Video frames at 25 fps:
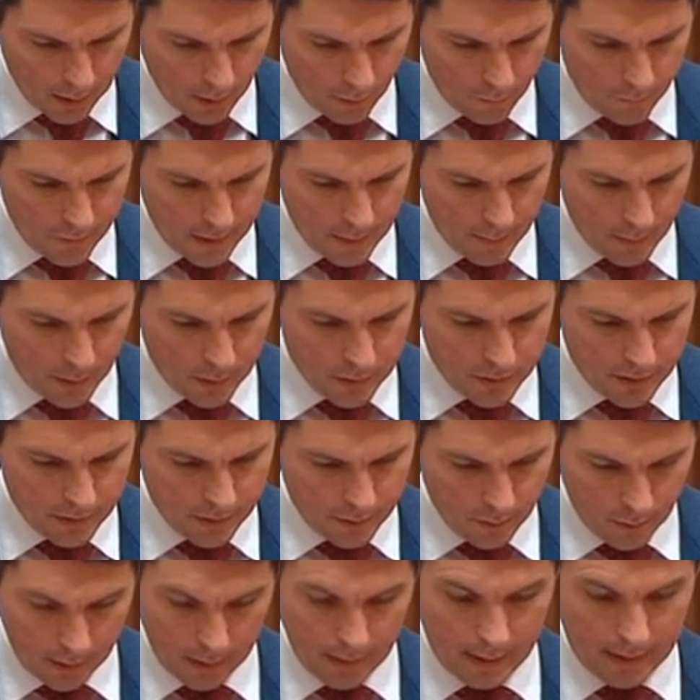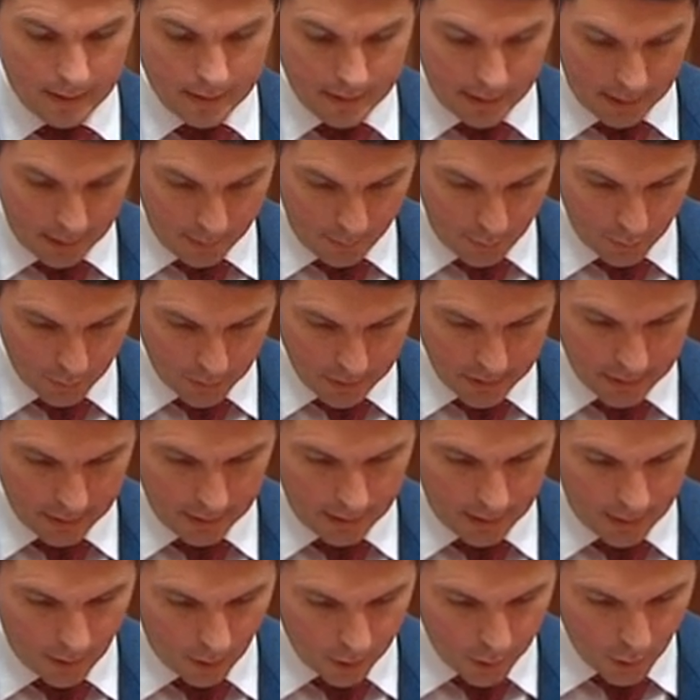of their most, as he puts it,
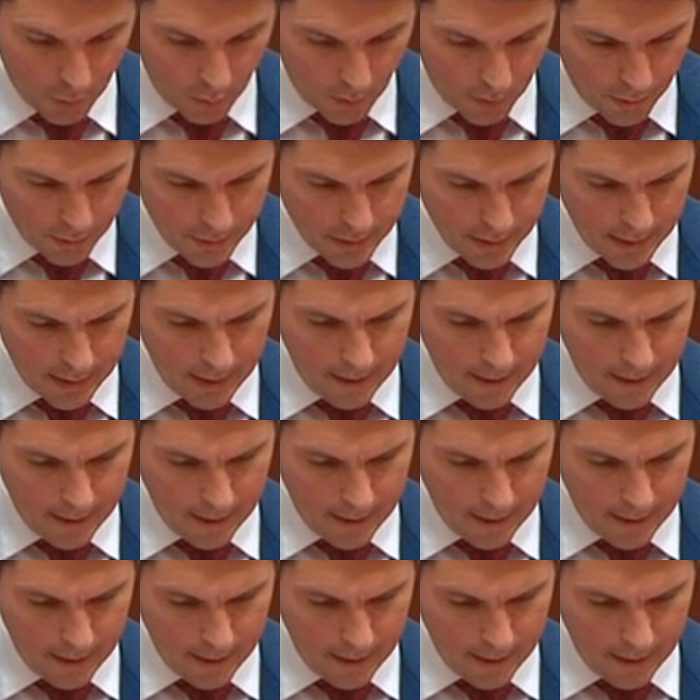and I quote,